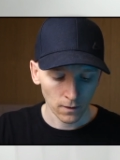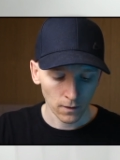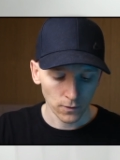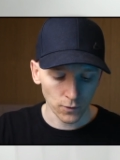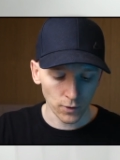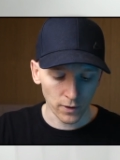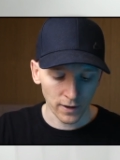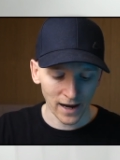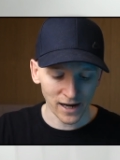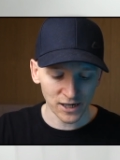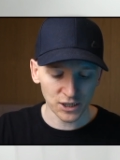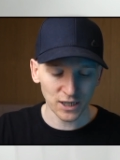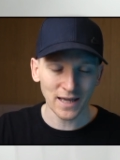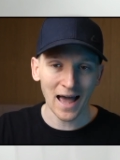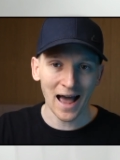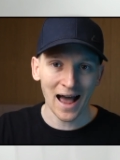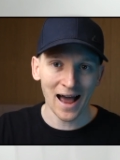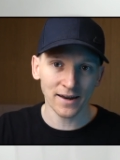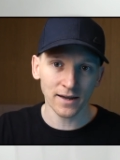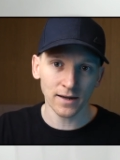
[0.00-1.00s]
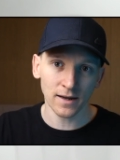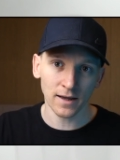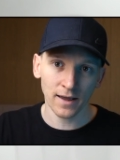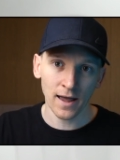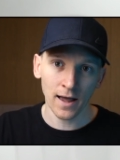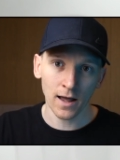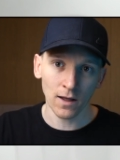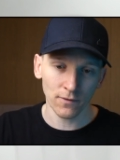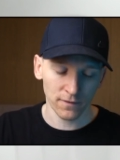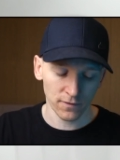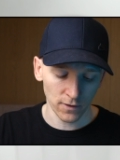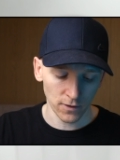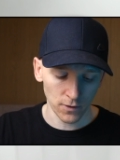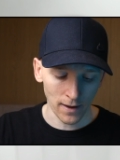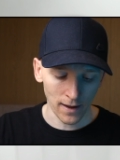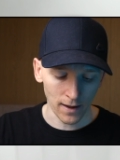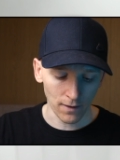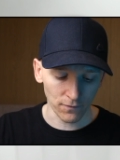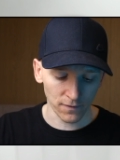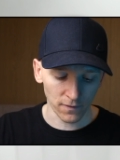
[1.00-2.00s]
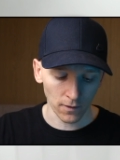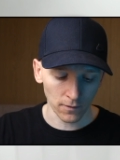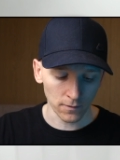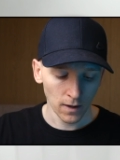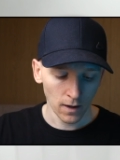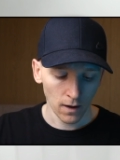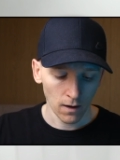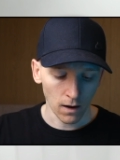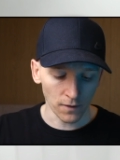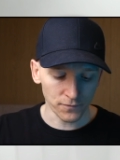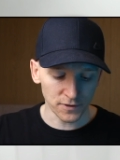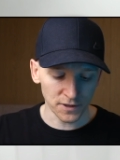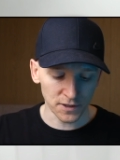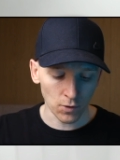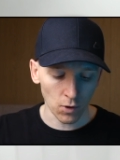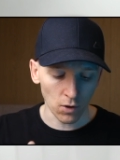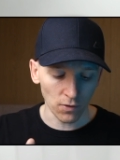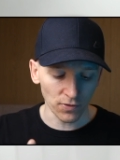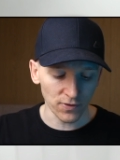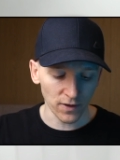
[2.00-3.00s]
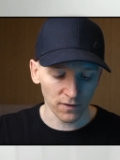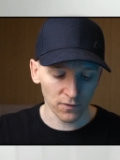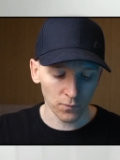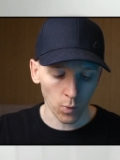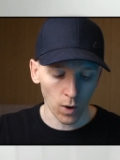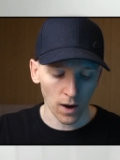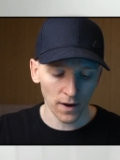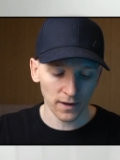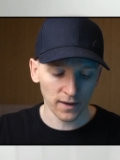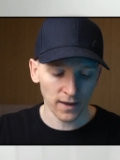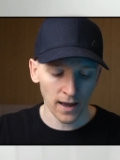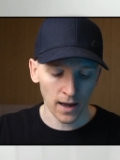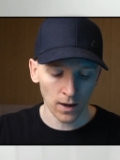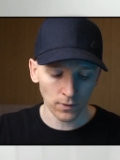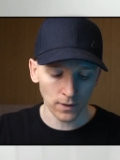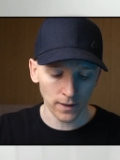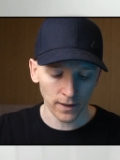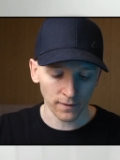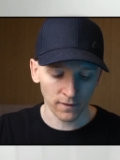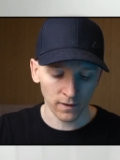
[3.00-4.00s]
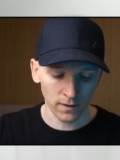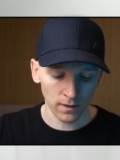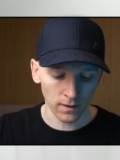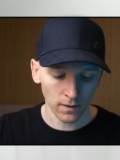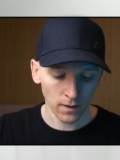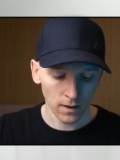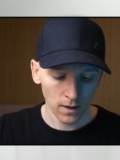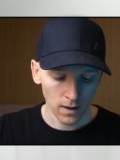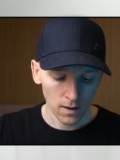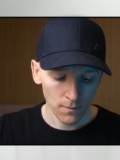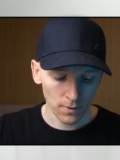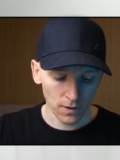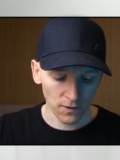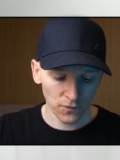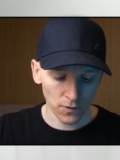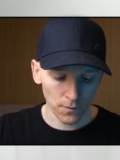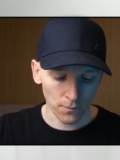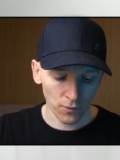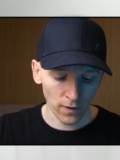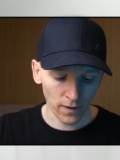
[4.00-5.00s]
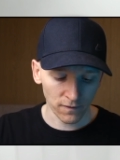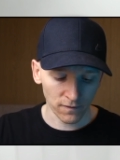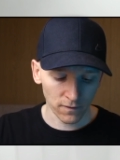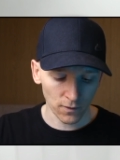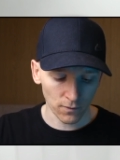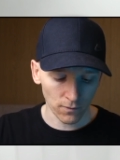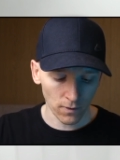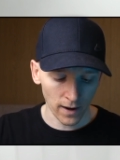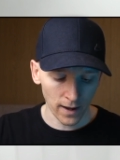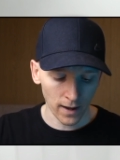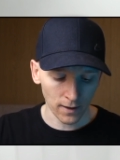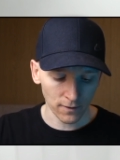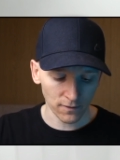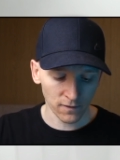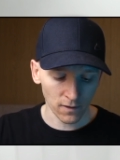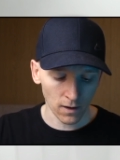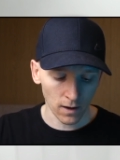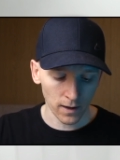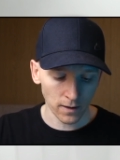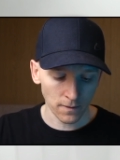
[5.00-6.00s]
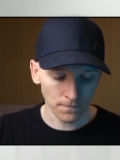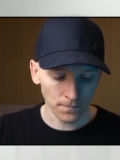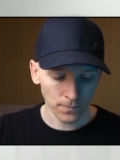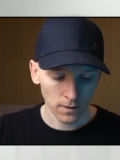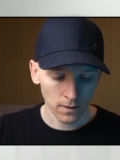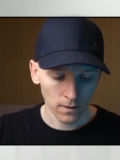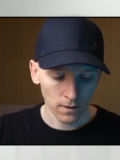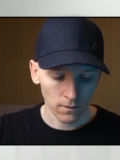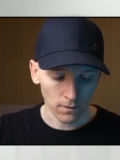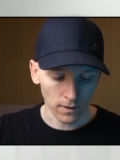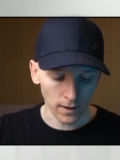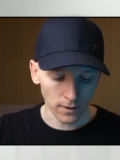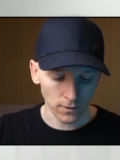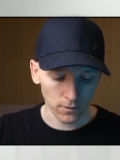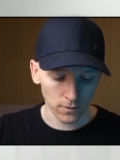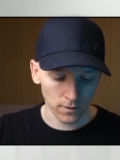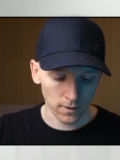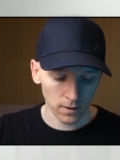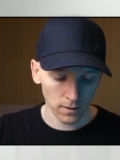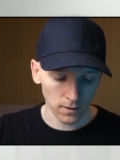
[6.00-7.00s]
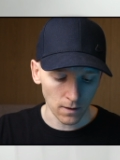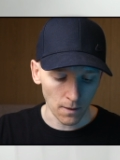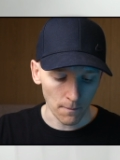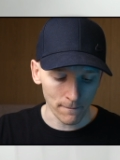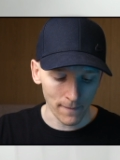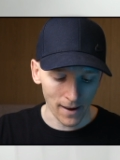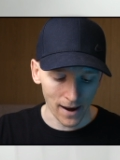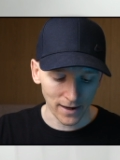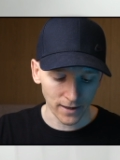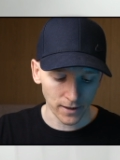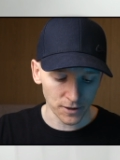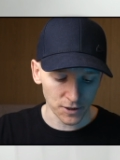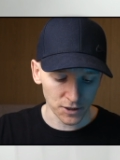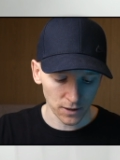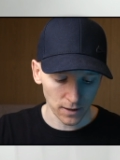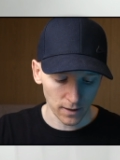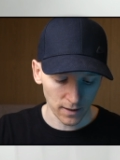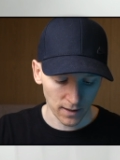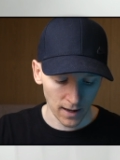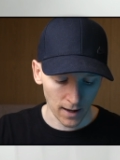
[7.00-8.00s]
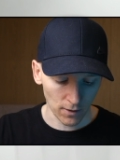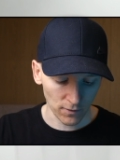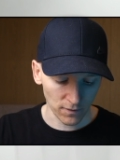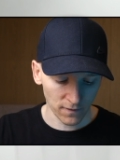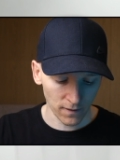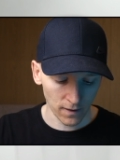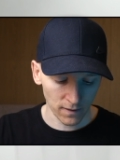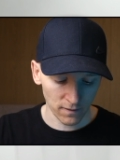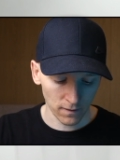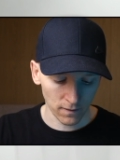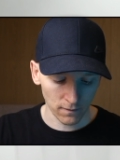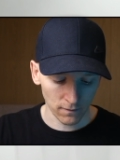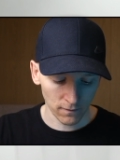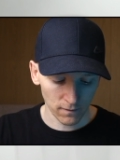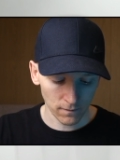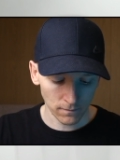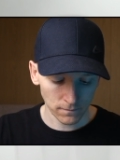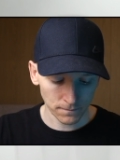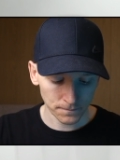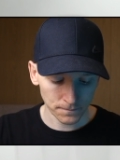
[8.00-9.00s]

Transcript: you can actually add in accounts that you have. So I've just got this one account linked here, but if you press to the right-hand side, right, you can manage account settings.